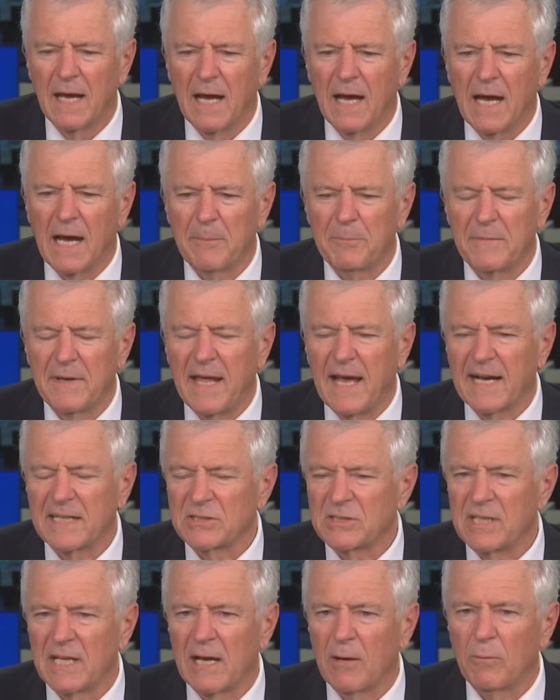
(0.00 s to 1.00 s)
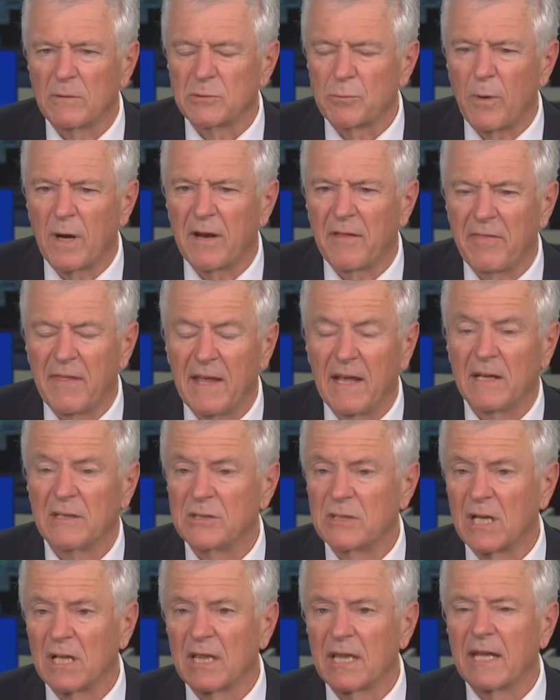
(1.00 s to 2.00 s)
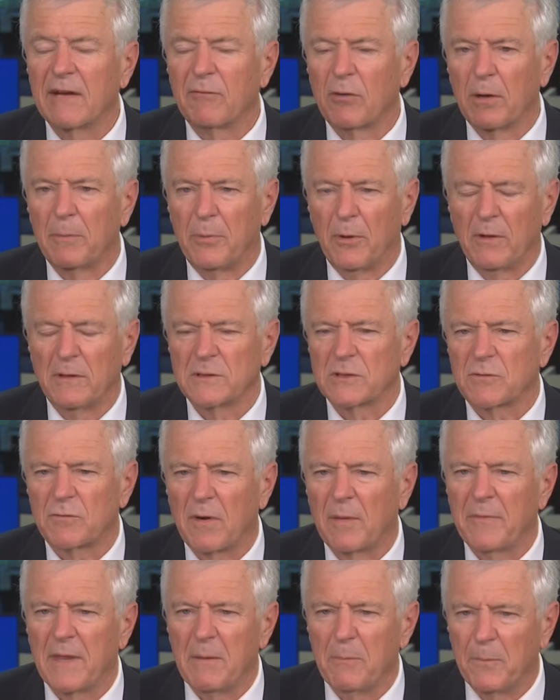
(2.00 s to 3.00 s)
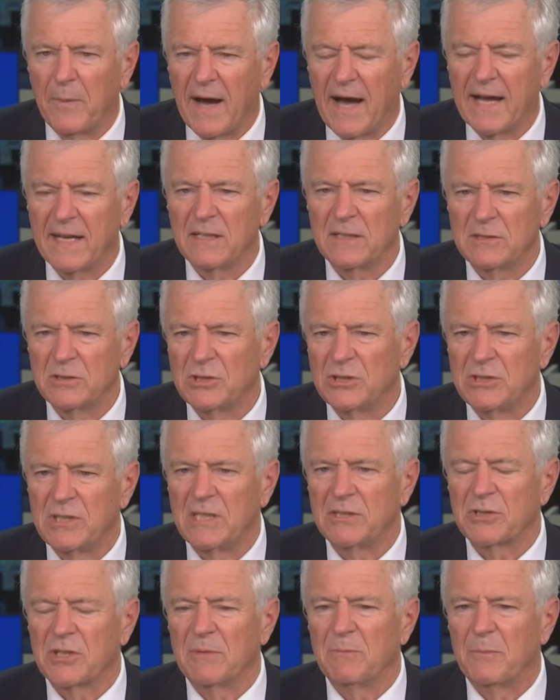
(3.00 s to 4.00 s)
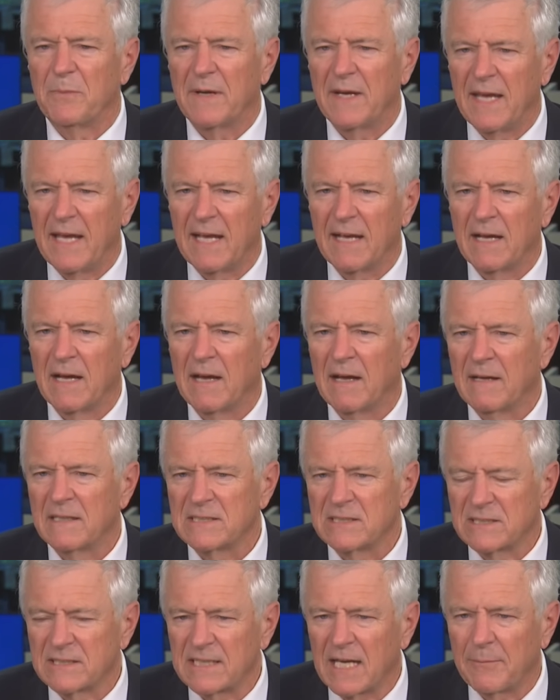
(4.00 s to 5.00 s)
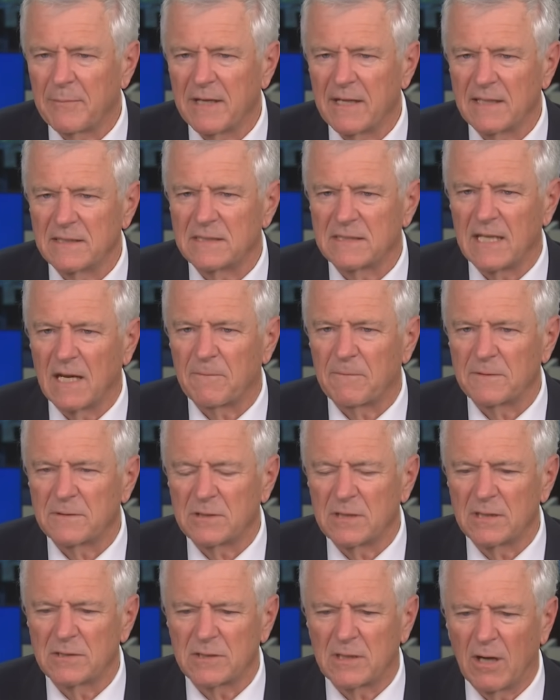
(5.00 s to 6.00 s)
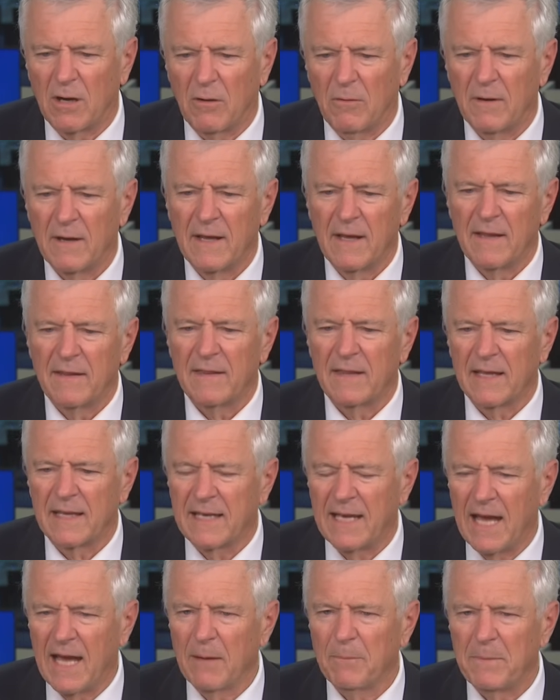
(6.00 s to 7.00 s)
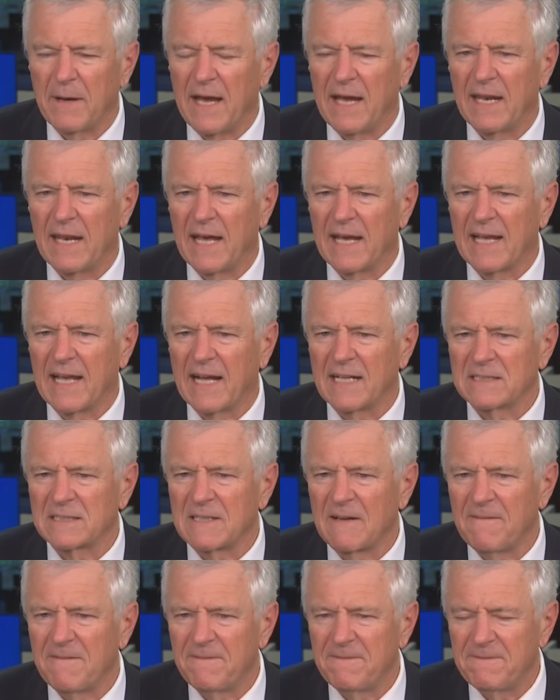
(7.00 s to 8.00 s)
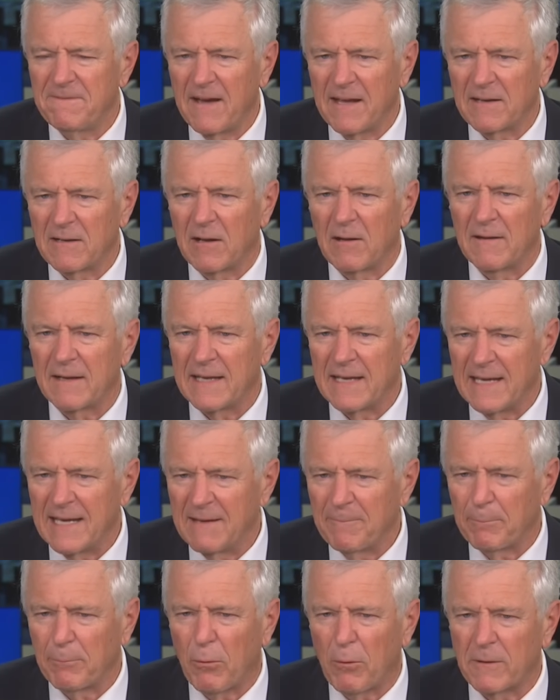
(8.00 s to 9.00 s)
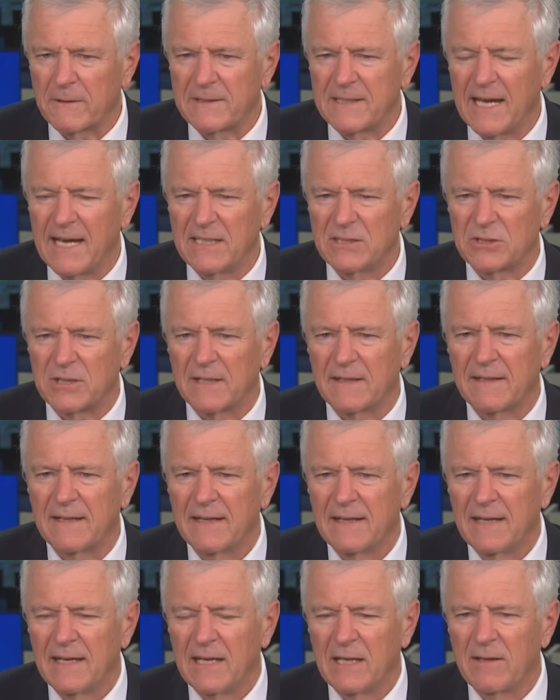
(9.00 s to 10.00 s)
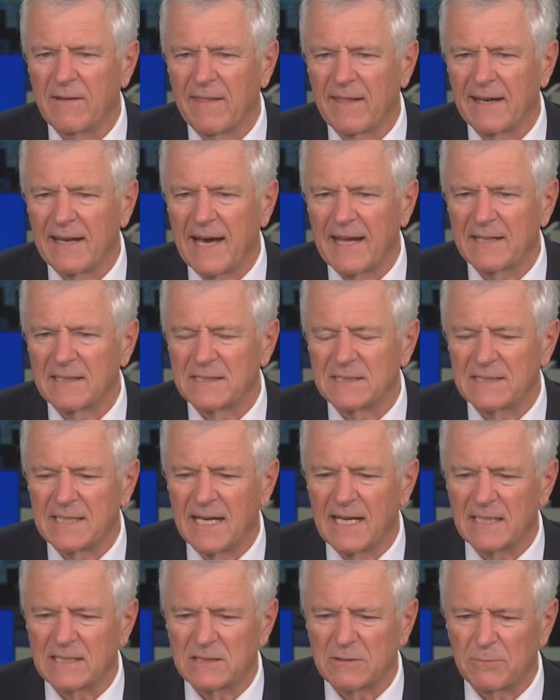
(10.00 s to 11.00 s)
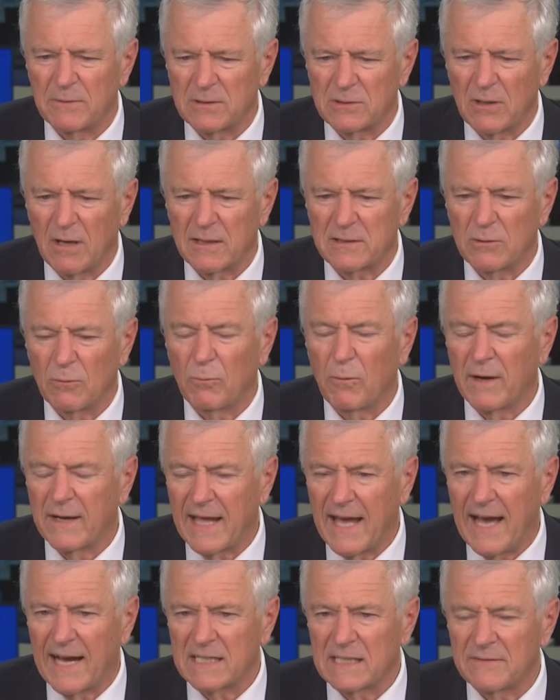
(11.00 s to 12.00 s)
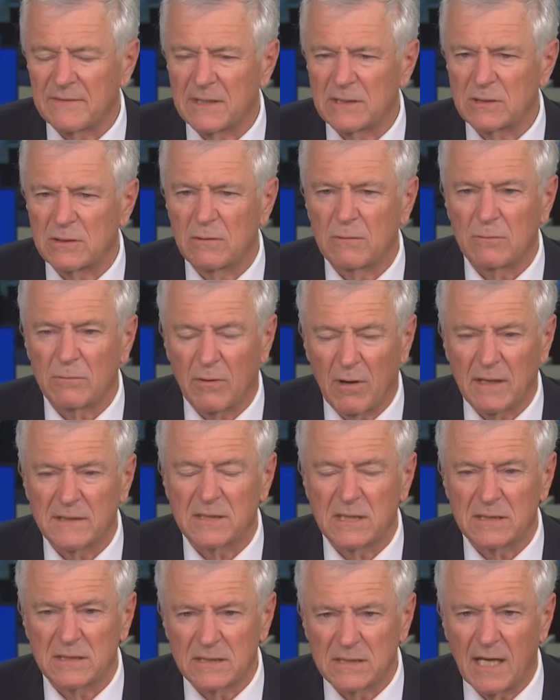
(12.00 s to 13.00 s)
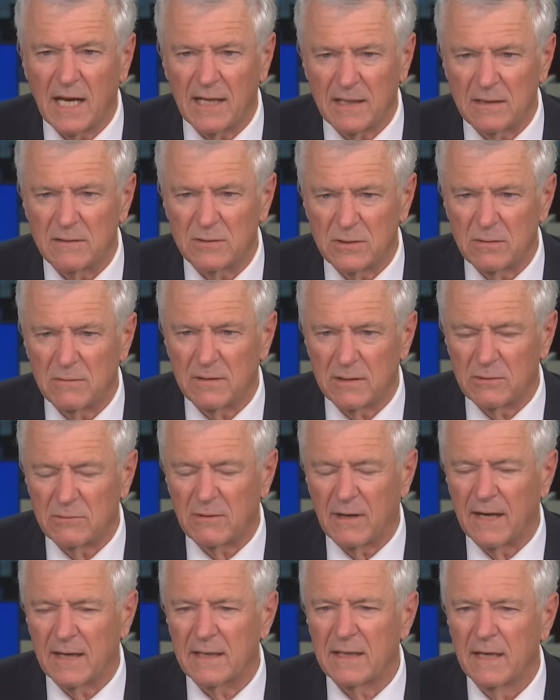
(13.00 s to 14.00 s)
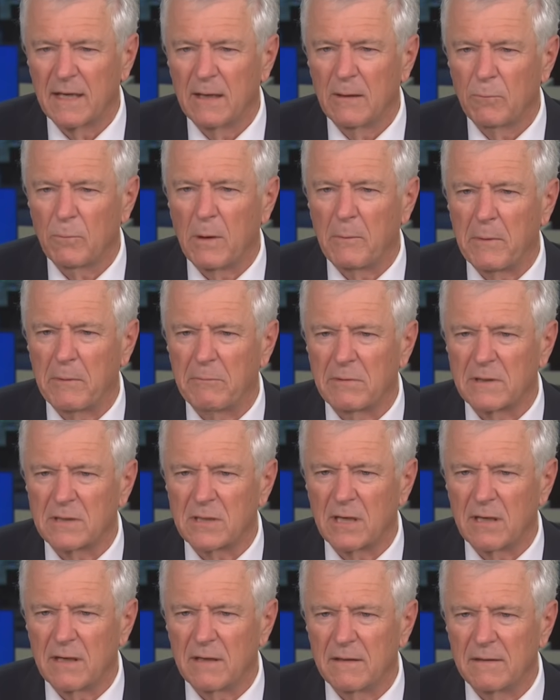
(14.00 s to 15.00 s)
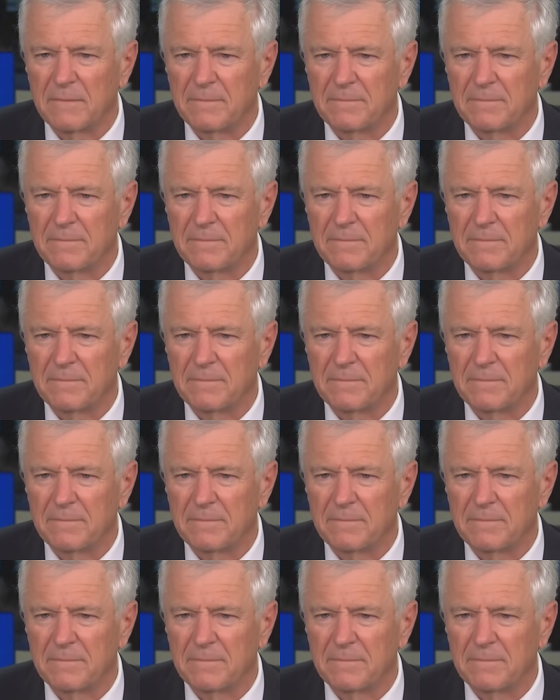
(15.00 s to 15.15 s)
Up next, it was one of the deliverables from the Biden Xi Jinping summit in San Francisco the campaign against fentanyl importation into the United States. We talked to one activist who lost a son to the drug when we return.